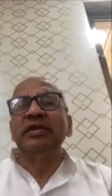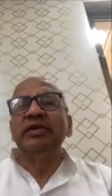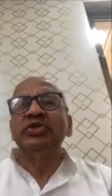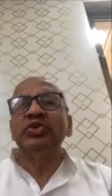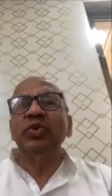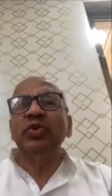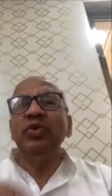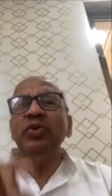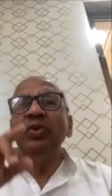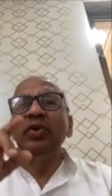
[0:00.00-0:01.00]

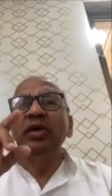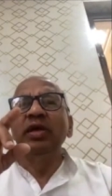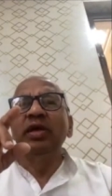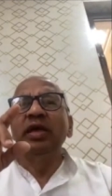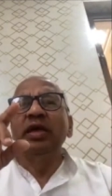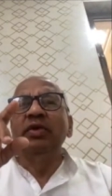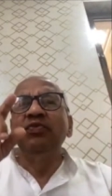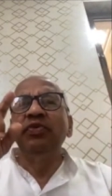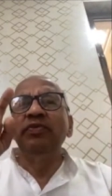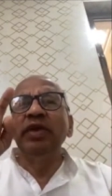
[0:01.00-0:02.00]
So,
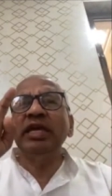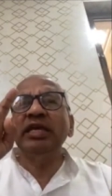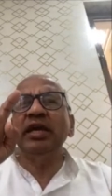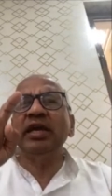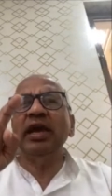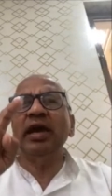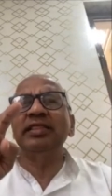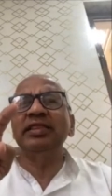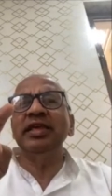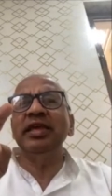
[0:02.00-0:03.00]
Viveka
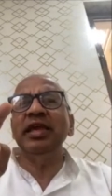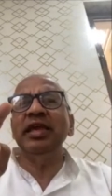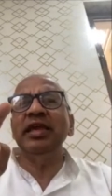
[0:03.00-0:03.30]
Khyati